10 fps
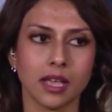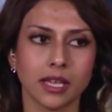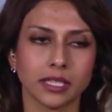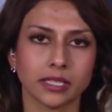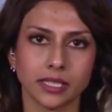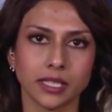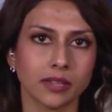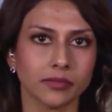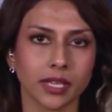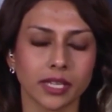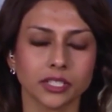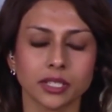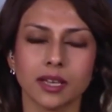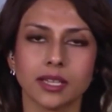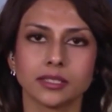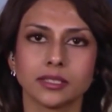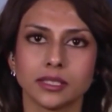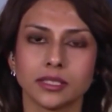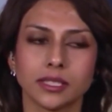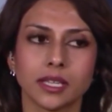And it did advocate jihad, and
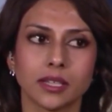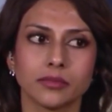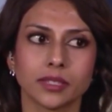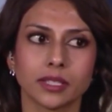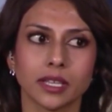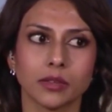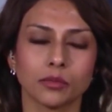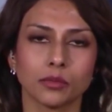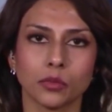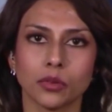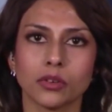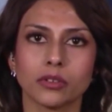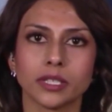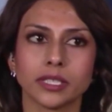it did advocate war.